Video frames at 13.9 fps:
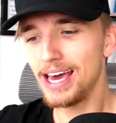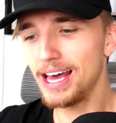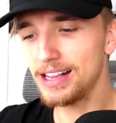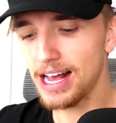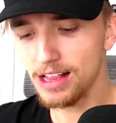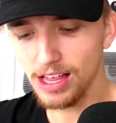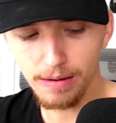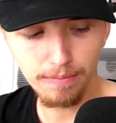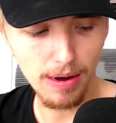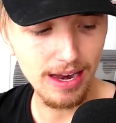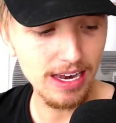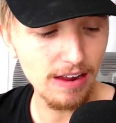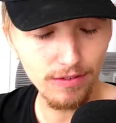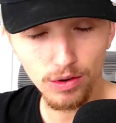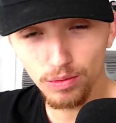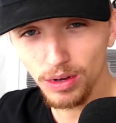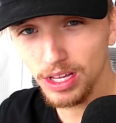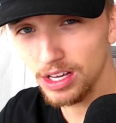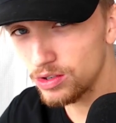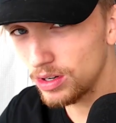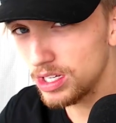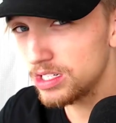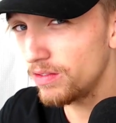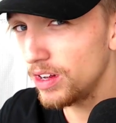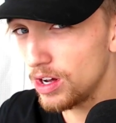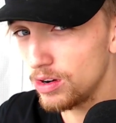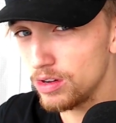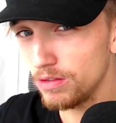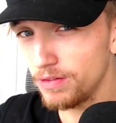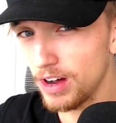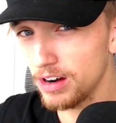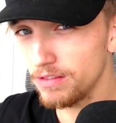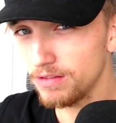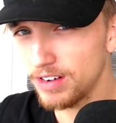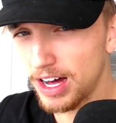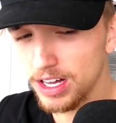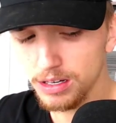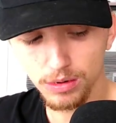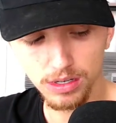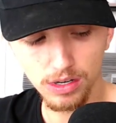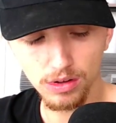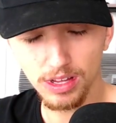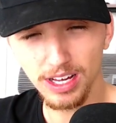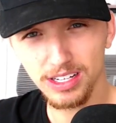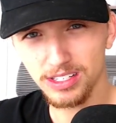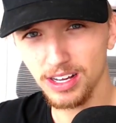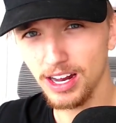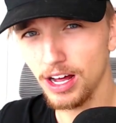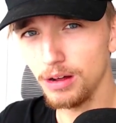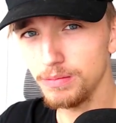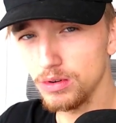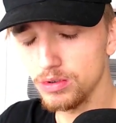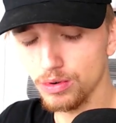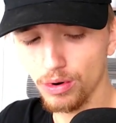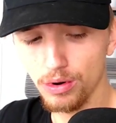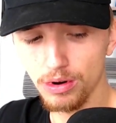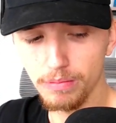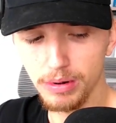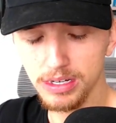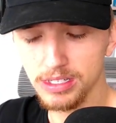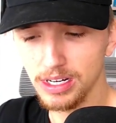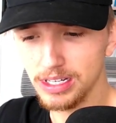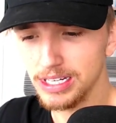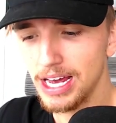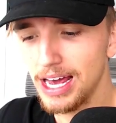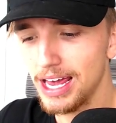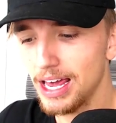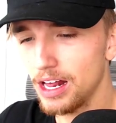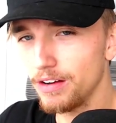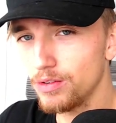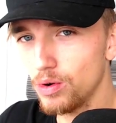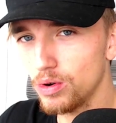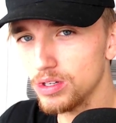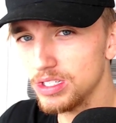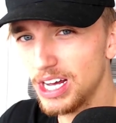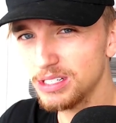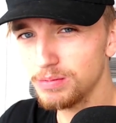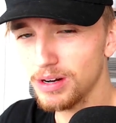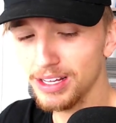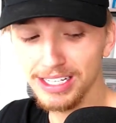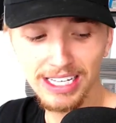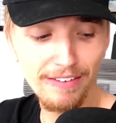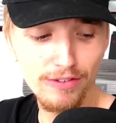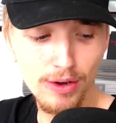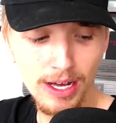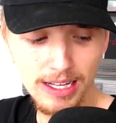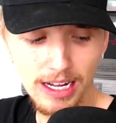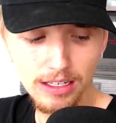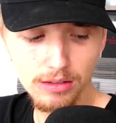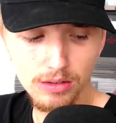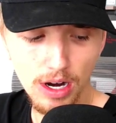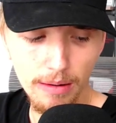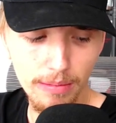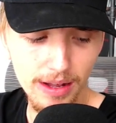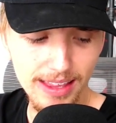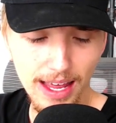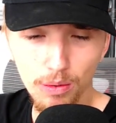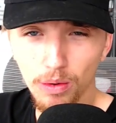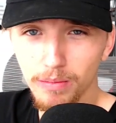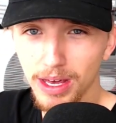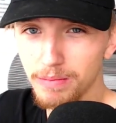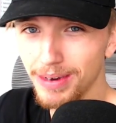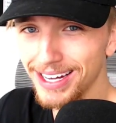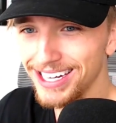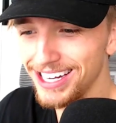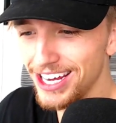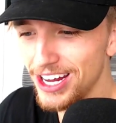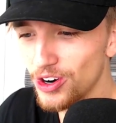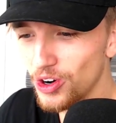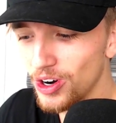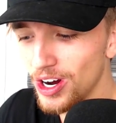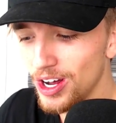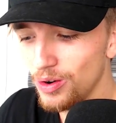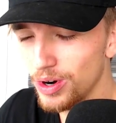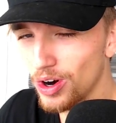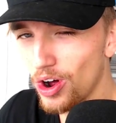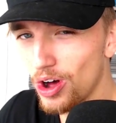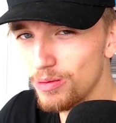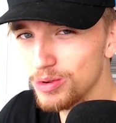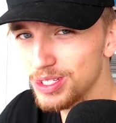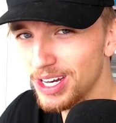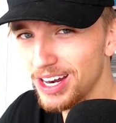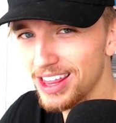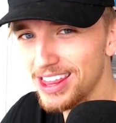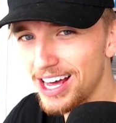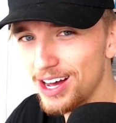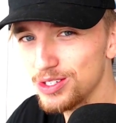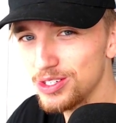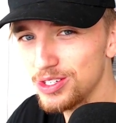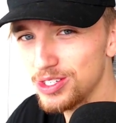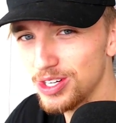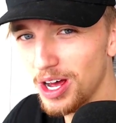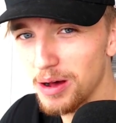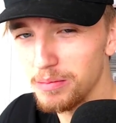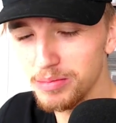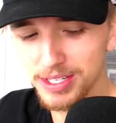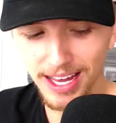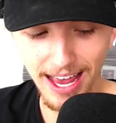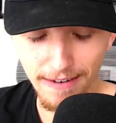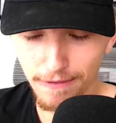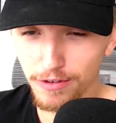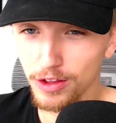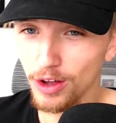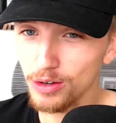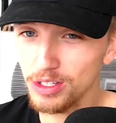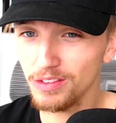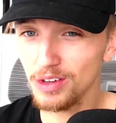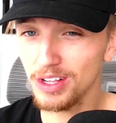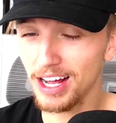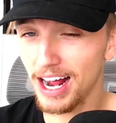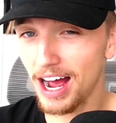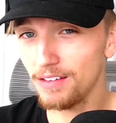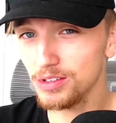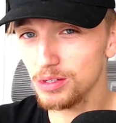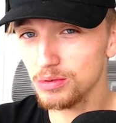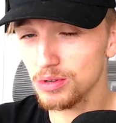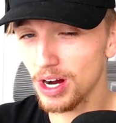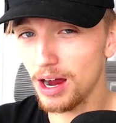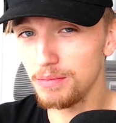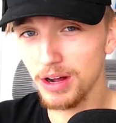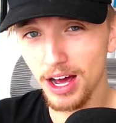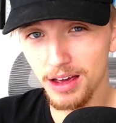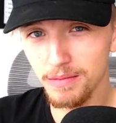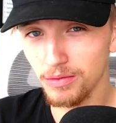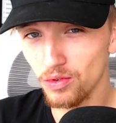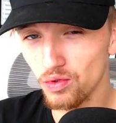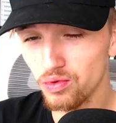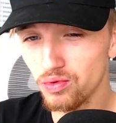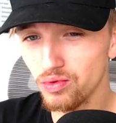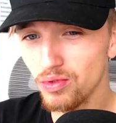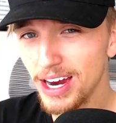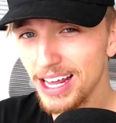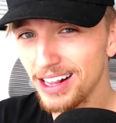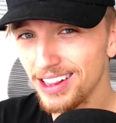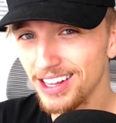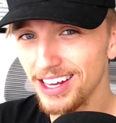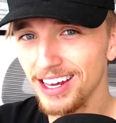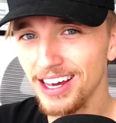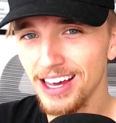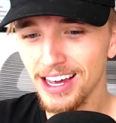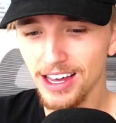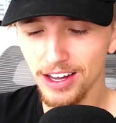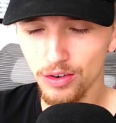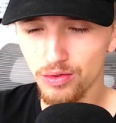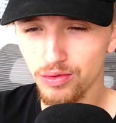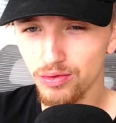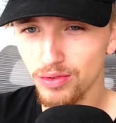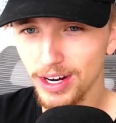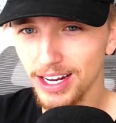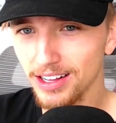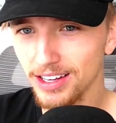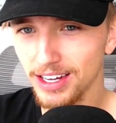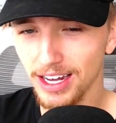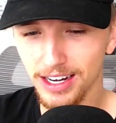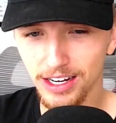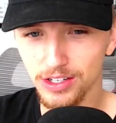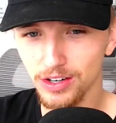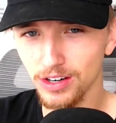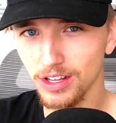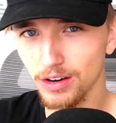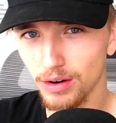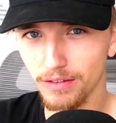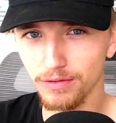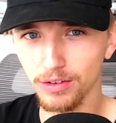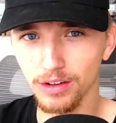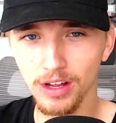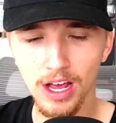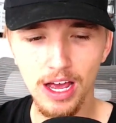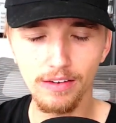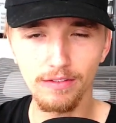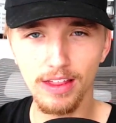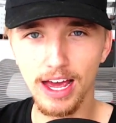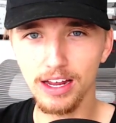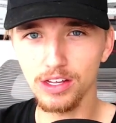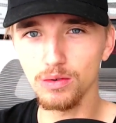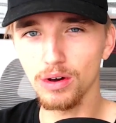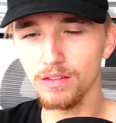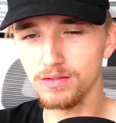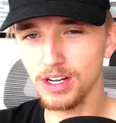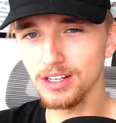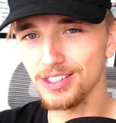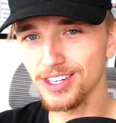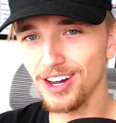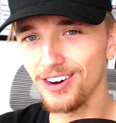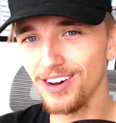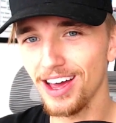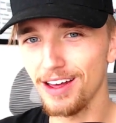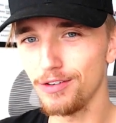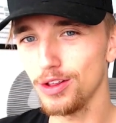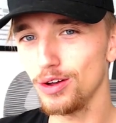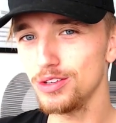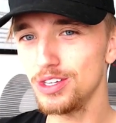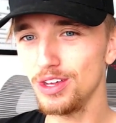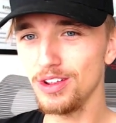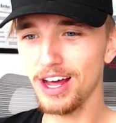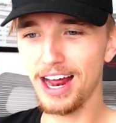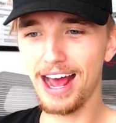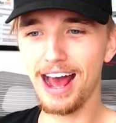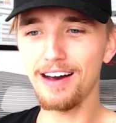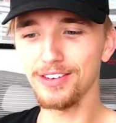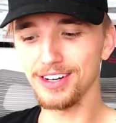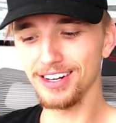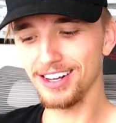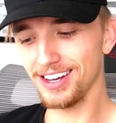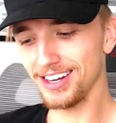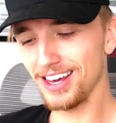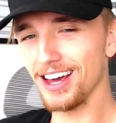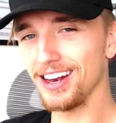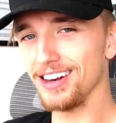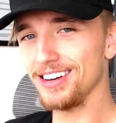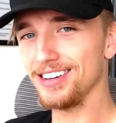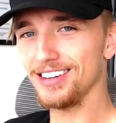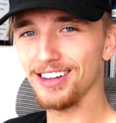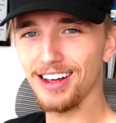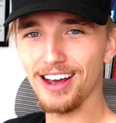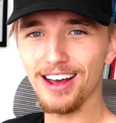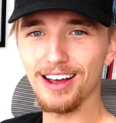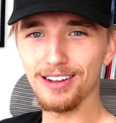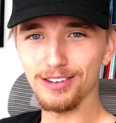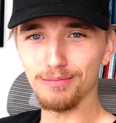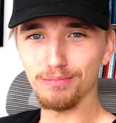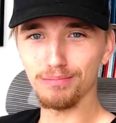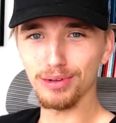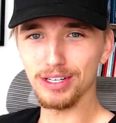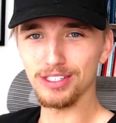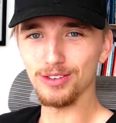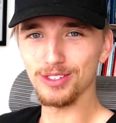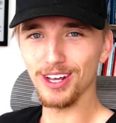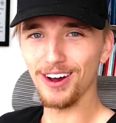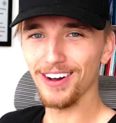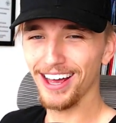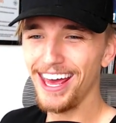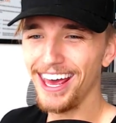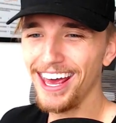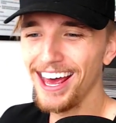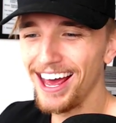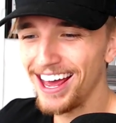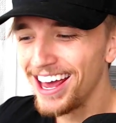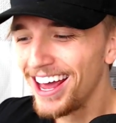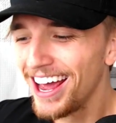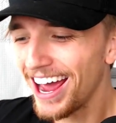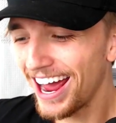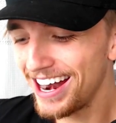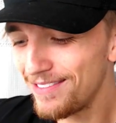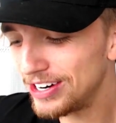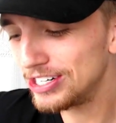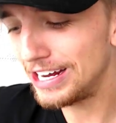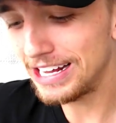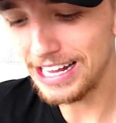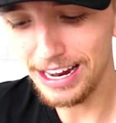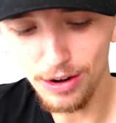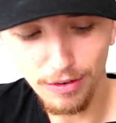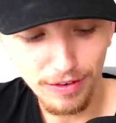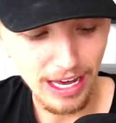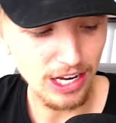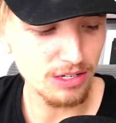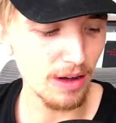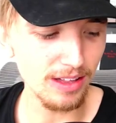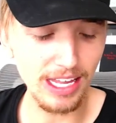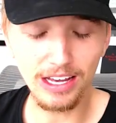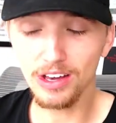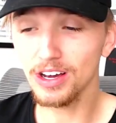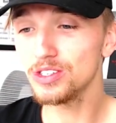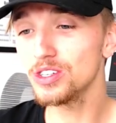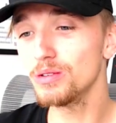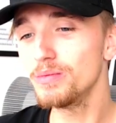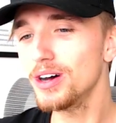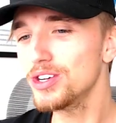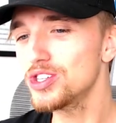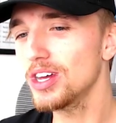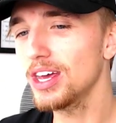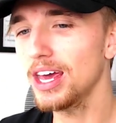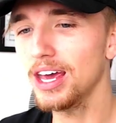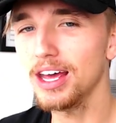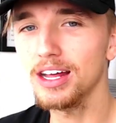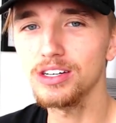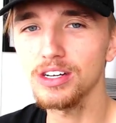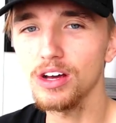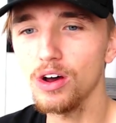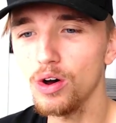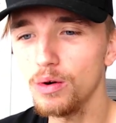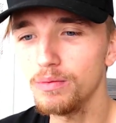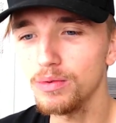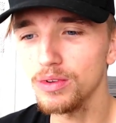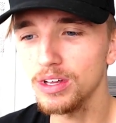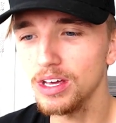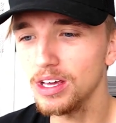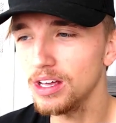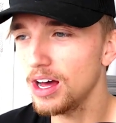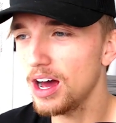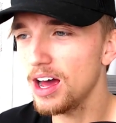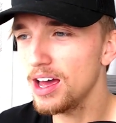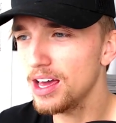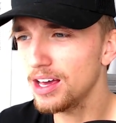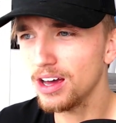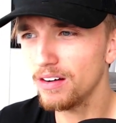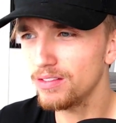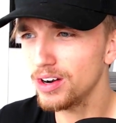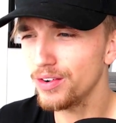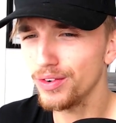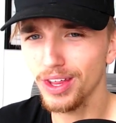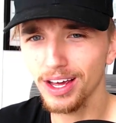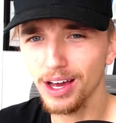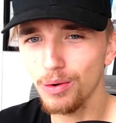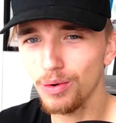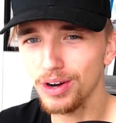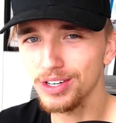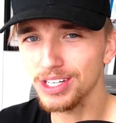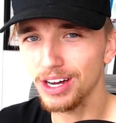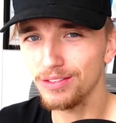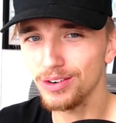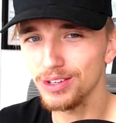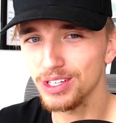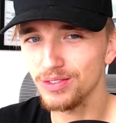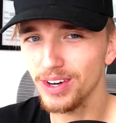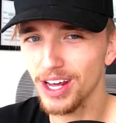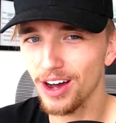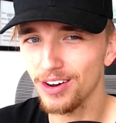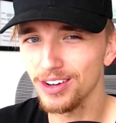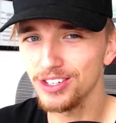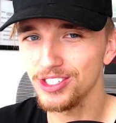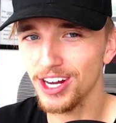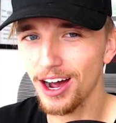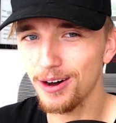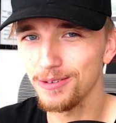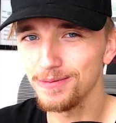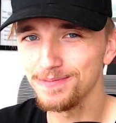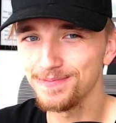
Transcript: Hit that like button if you really enjoyed this video and you found it valuable and you think it's gonna help you grow your business. And of course, last but not least, if you hit that subscribe button, that will make my year. We are almost at a thousand subs. And for those of you that have subscribed, I am greatly, greatly and eternally grateful that you have done so. And for those of you that haven't, again, please do so. And make sure you hit that notification bell. Thank you guys so much, and hopefully I covered everything I wanted to cover in this video. Ciao.